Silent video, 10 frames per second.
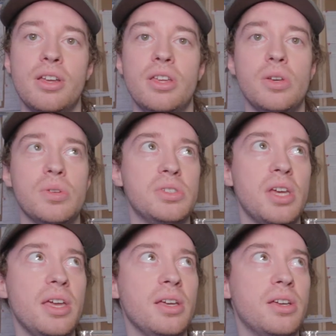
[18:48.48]
you can
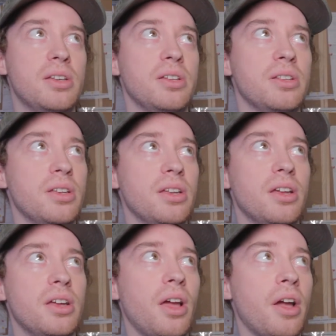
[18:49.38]
take
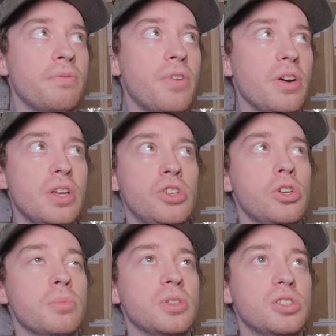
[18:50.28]
a very
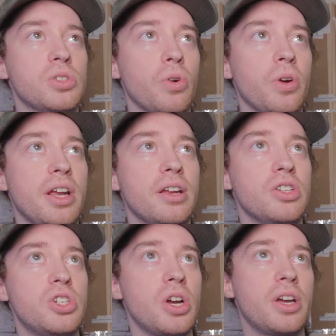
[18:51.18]
human story
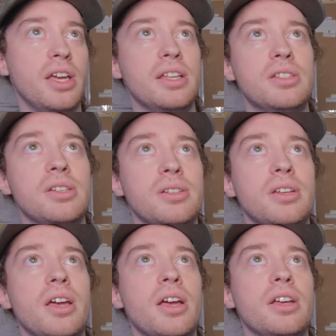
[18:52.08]
and chuck it into
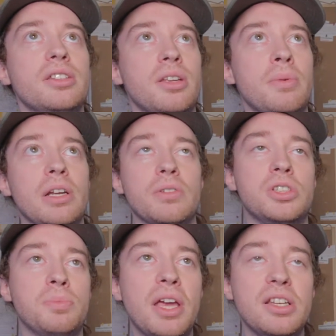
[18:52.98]
the middle of
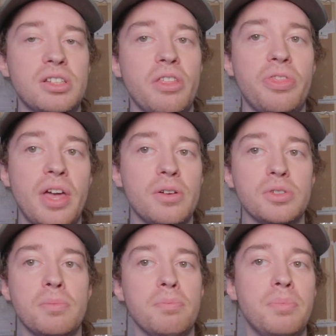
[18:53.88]
space
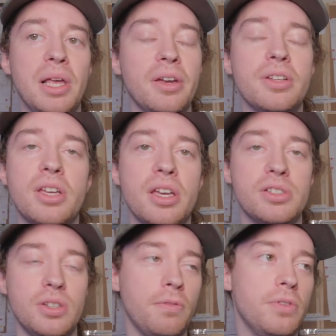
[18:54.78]
1,000 billion
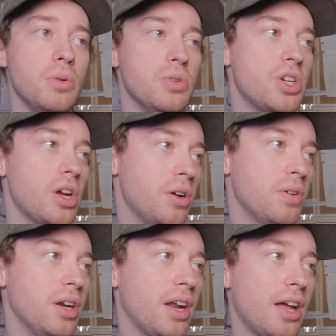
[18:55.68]
years in the future,
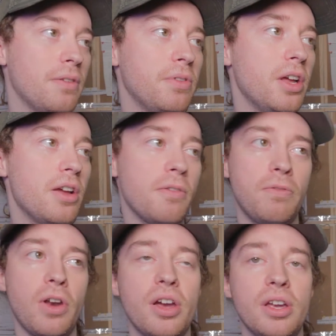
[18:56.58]
and have
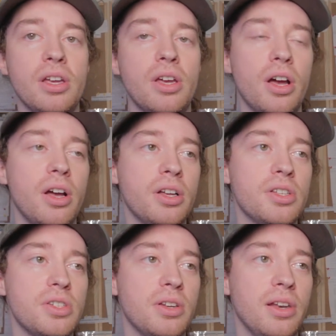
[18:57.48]
flying
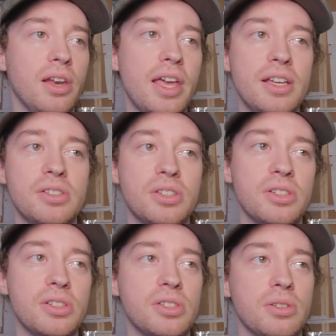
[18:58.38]
cars and
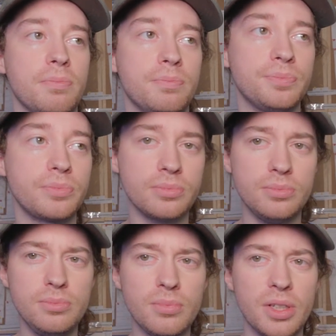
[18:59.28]
lasers and
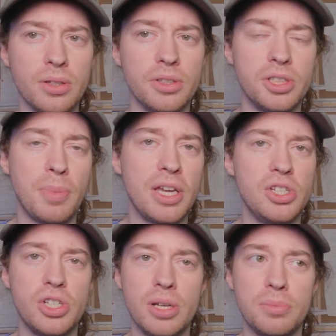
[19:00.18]

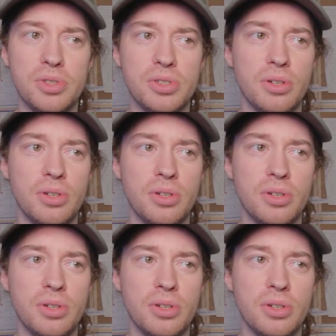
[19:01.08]
spaceships